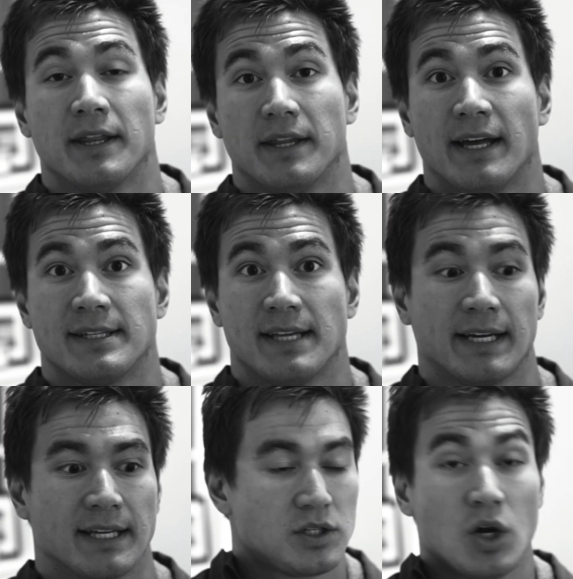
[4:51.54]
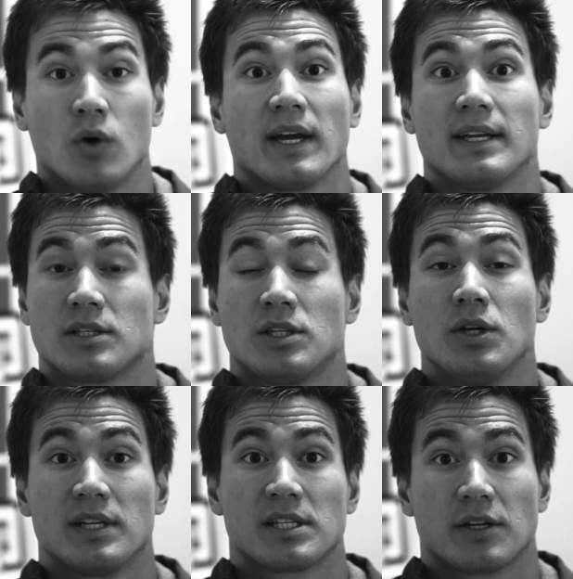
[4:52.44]
at second. Don't get
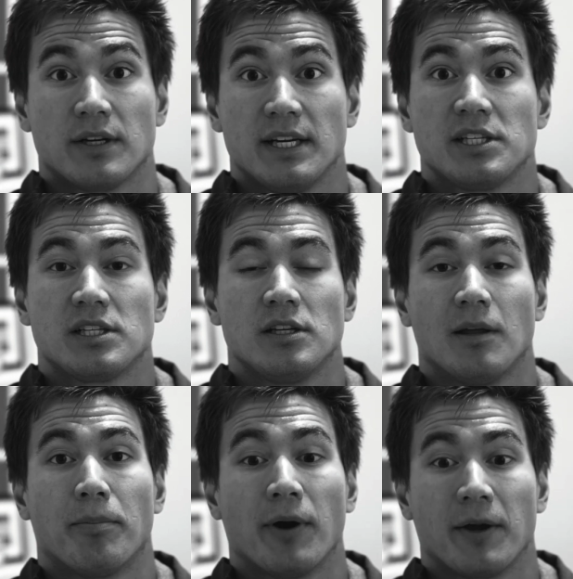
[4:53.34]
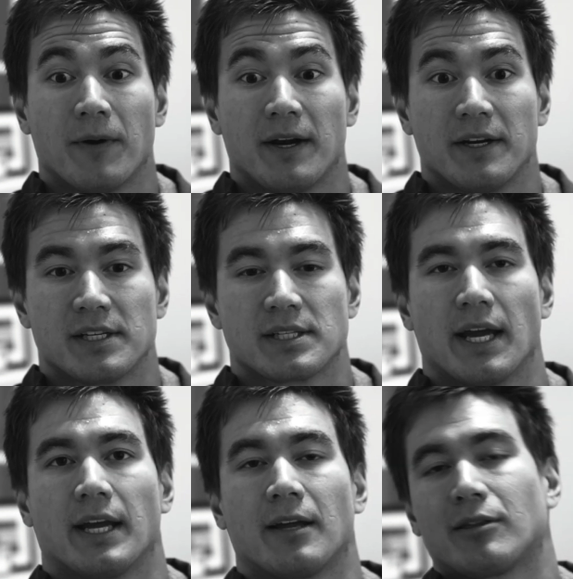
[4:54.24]
too discouraged to the point where you're just
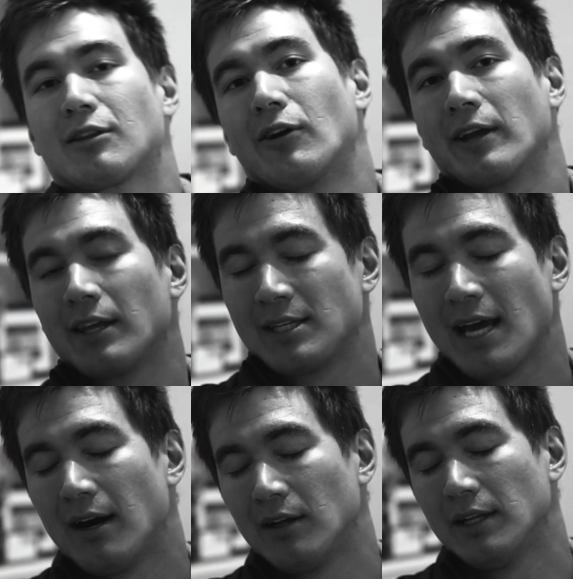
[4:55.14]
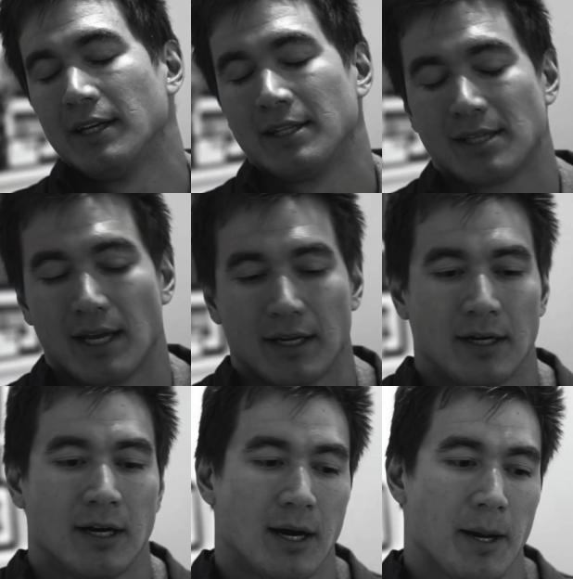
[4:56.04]
like throwing the towel in, saying,
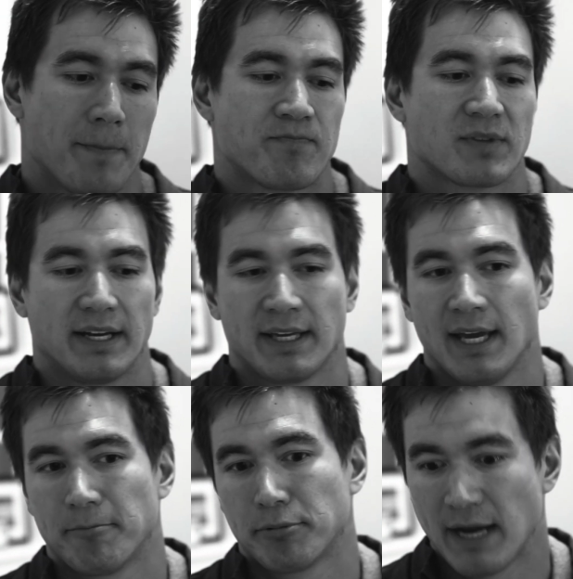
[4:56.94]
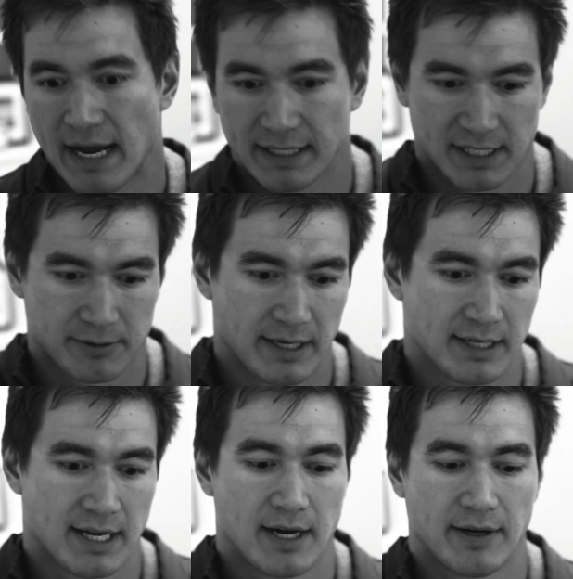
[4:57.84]
I can't practice right
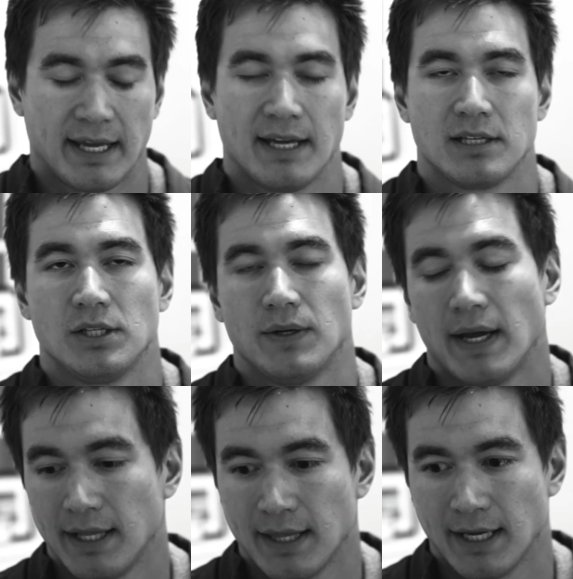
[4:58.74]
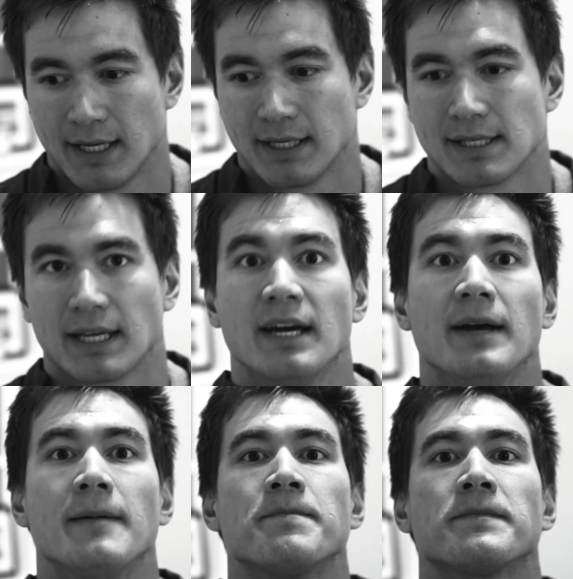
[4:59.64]
now, I can't do anything. It's like,
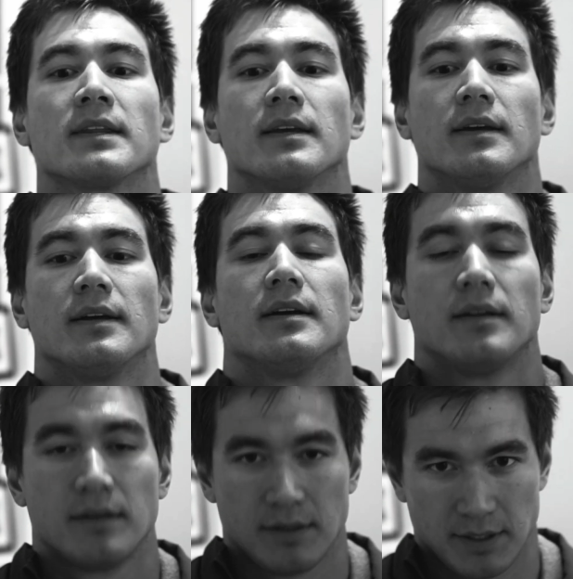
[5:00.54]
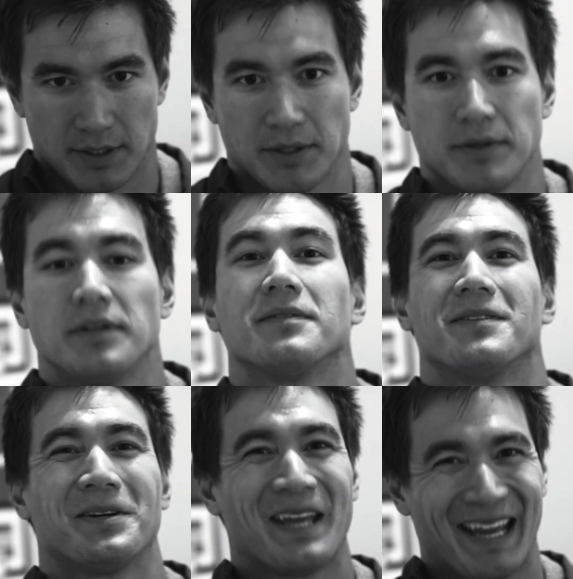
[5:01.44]
no,
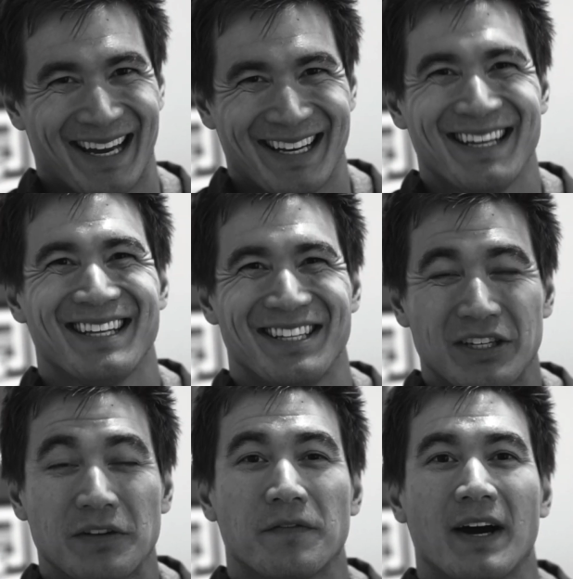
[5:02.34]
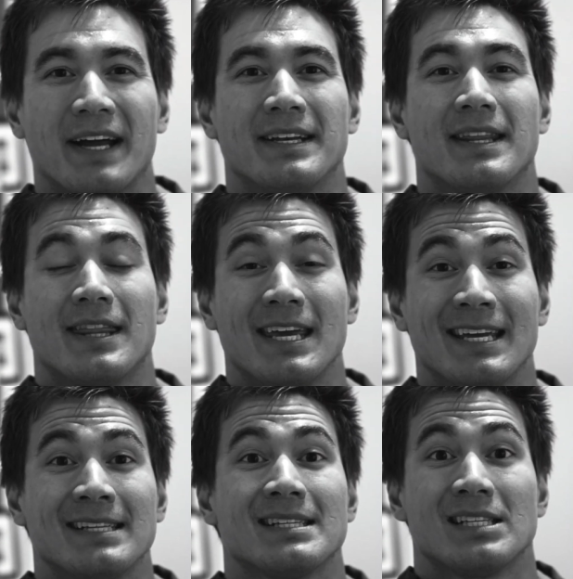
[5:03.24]
you can find
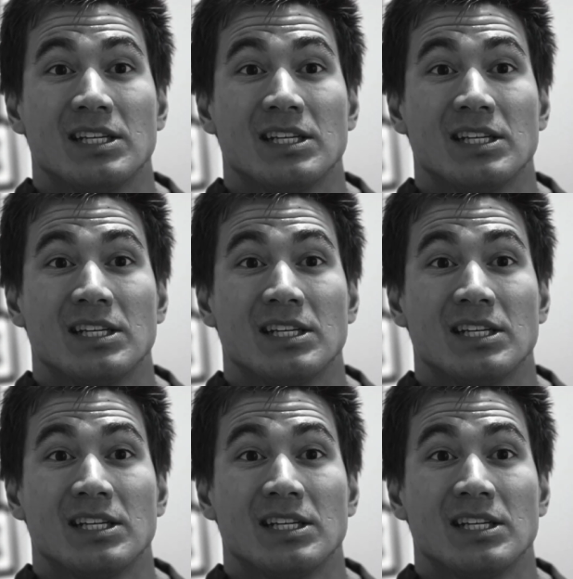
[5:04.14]
things to